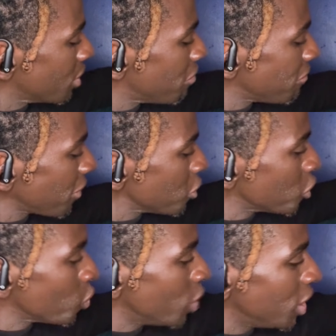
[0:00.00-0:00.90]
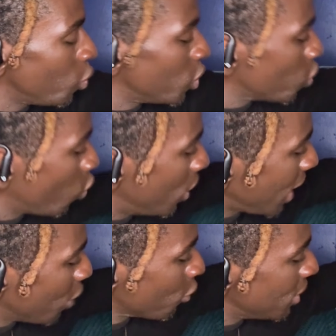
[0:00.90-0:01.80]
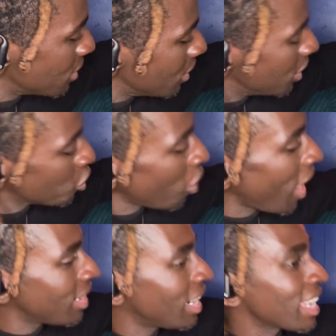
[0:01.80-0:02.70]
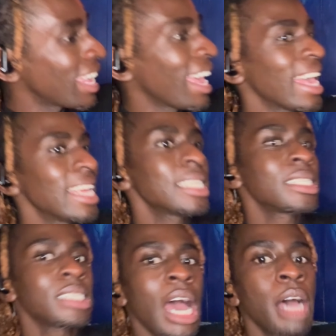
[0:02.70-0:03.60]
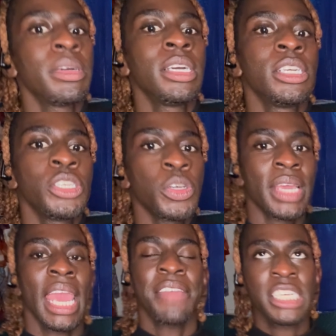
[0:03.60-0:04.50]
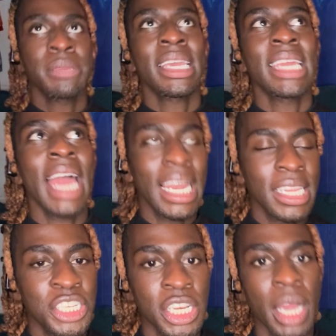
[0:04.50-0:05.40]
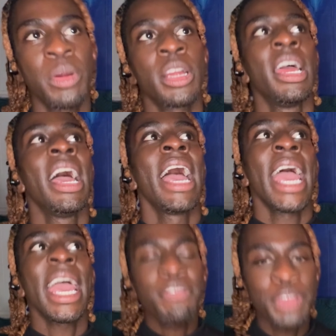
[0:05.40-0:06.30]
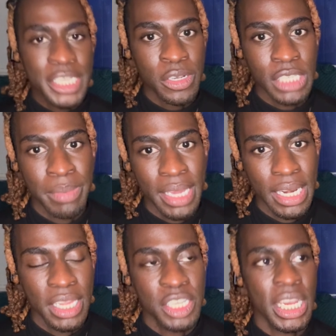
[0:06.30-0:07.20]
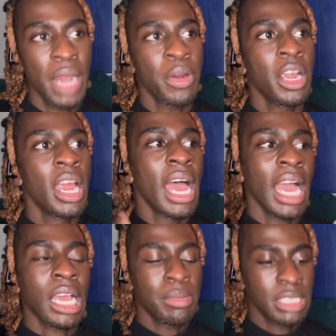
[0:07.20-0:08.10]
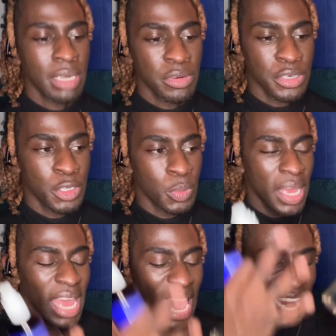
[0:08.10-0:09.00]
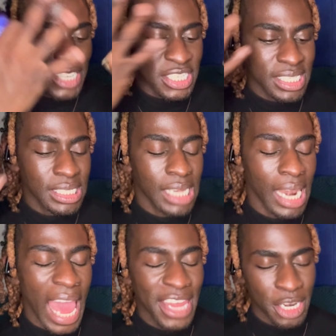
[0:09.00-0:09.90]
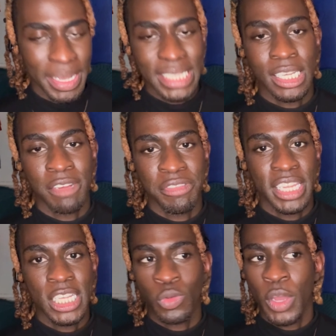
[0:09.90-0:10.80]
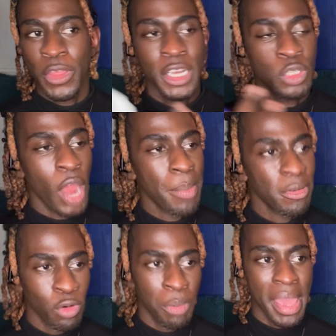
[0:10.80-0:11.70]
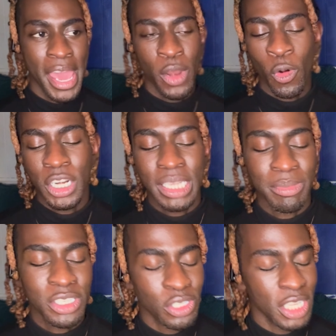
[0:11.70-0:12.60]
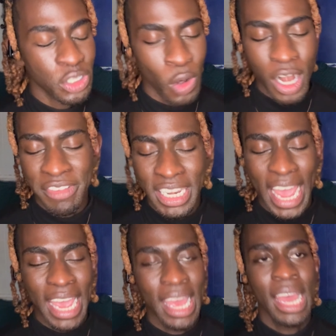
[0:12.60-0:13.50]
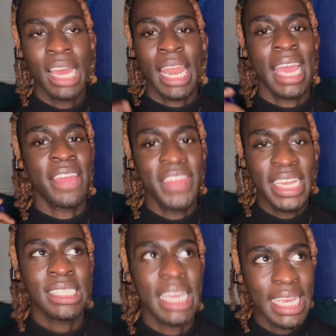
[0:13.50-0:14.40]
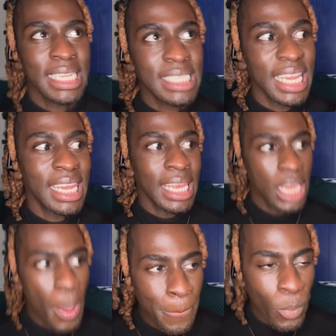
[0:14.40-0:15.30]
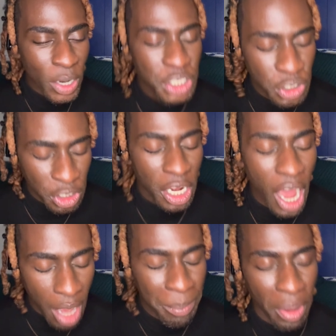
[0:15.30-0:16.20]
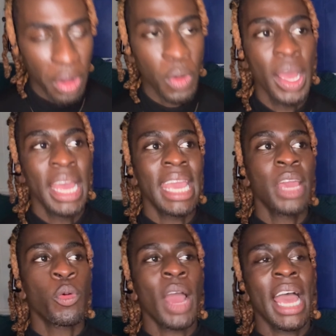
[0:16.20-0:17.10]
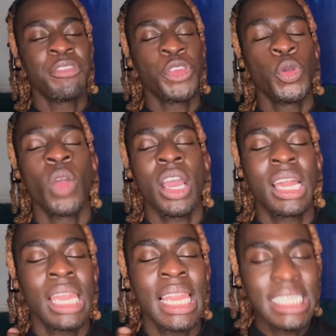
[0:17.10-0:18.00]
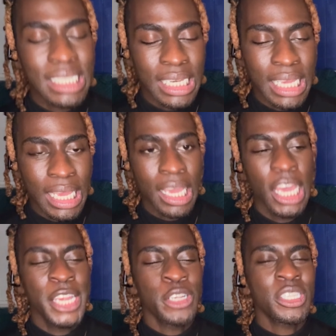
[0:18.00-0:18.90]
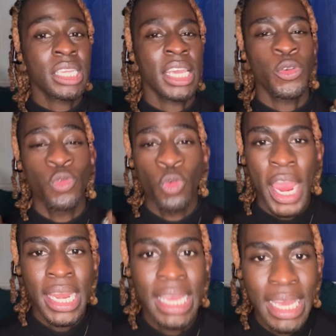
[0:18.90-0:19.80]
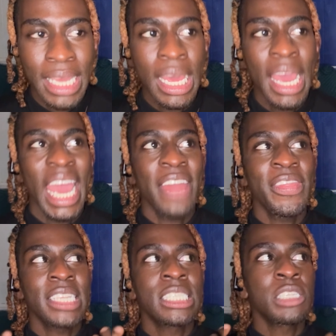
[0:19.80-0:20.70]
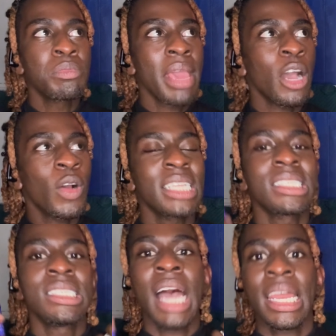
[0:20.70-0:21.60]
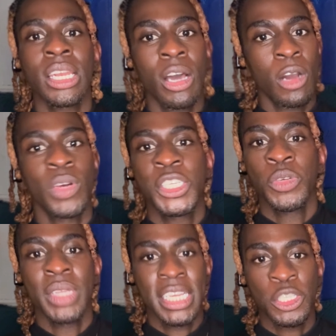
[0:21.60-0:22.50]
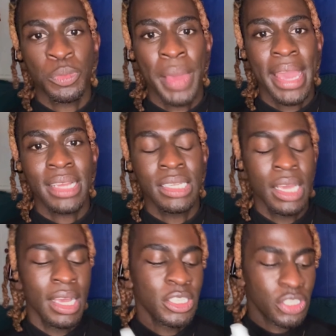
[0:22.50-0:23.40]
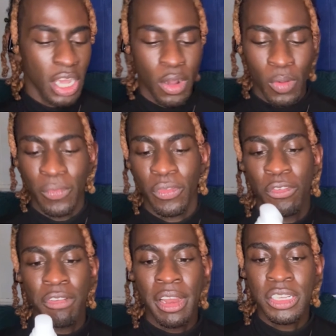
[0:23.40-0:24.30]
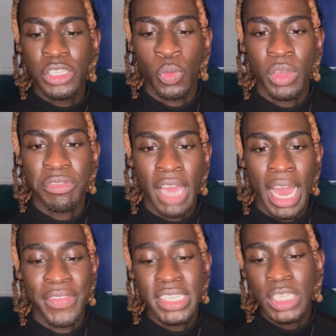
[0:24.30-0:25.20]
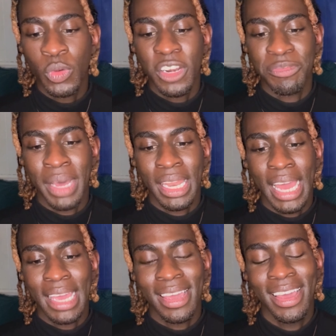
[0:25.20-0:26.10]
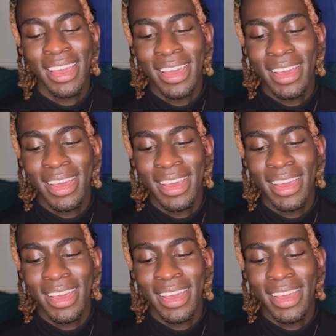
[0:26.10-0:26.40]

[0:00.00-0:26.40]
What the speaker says: the first one was one I recently tried and I can't stop doing. Every time I get out of the shower, every single time I get out of the shower, I come to my room and I just slather myself in this, whether it's right before bed or it's the start of a day. Like, this is the moisture combo. It will have you glistening, your skin radiant, and the smell is not at all what you would expect. So, first, we've got this is one of my like